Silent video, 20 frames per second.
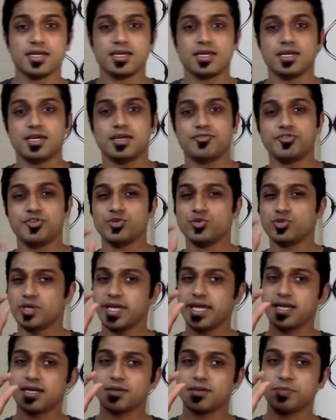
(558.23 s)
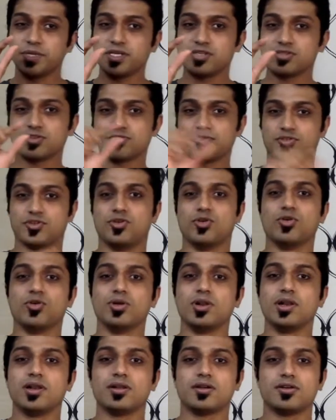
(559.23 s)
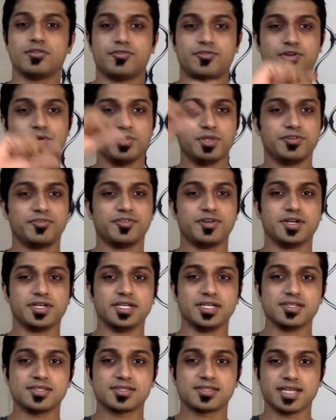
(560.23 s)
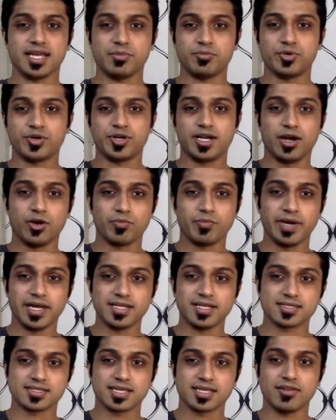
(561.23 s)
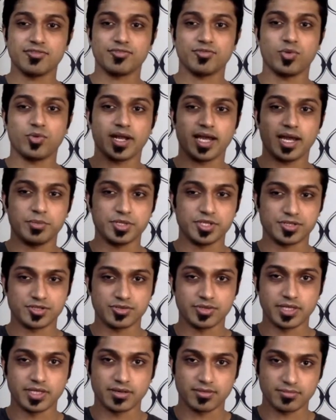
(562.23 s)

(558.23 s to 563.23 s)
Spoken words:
If you take a piece of coal from the furnace and put it out by itself, what happens to it?